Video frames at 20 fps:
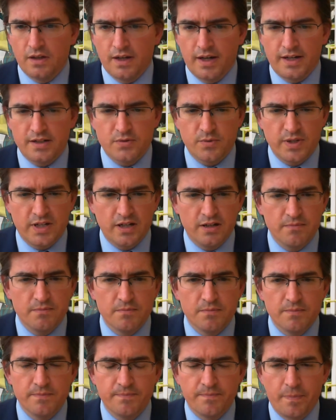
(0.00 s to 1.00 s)
As we
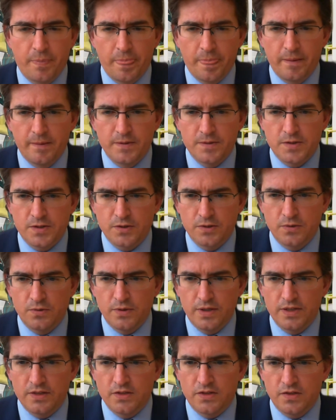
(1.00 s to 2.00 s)
come
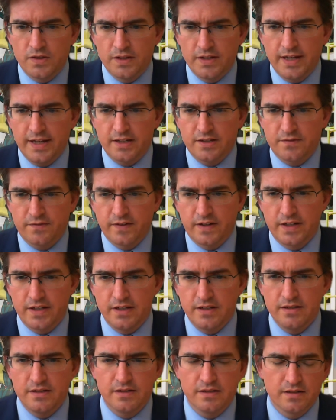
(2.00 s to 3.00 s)
into the next
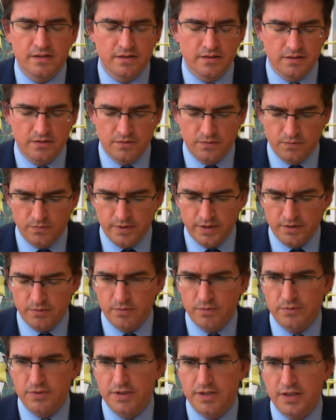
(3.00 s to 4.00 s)
phase, we
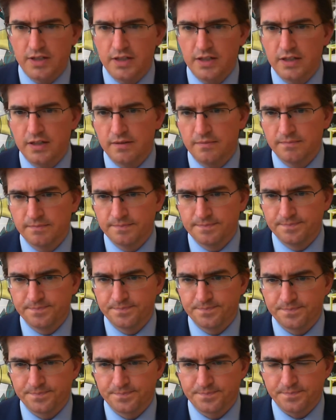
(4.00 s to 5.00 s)
will see,
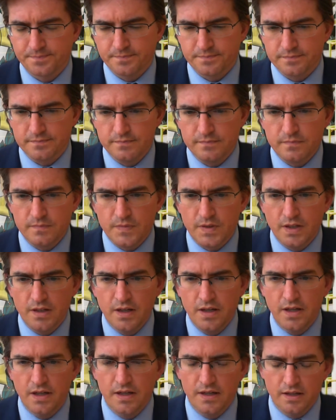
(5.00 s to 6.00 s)

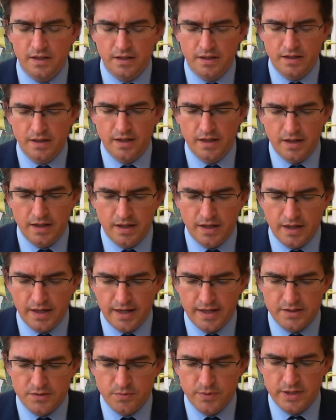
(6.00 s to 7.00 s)

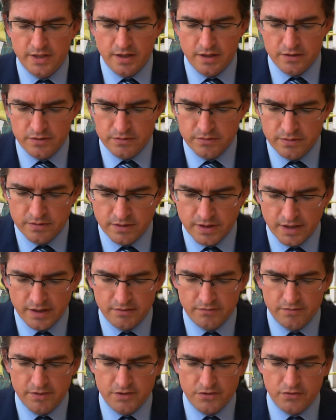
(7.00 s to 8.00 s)
as we know,
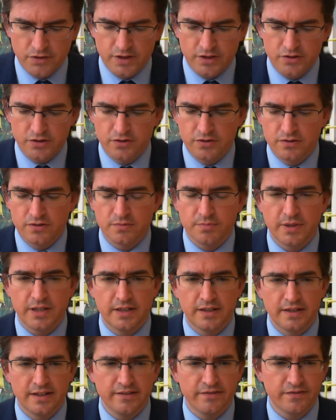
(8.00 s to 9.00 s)
restrictions
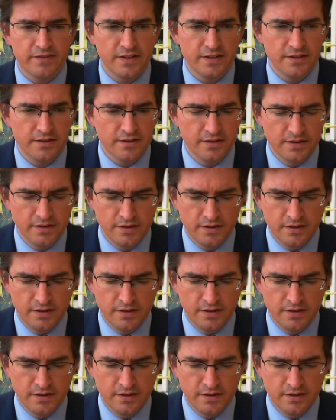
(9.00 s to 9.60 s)
being lifted.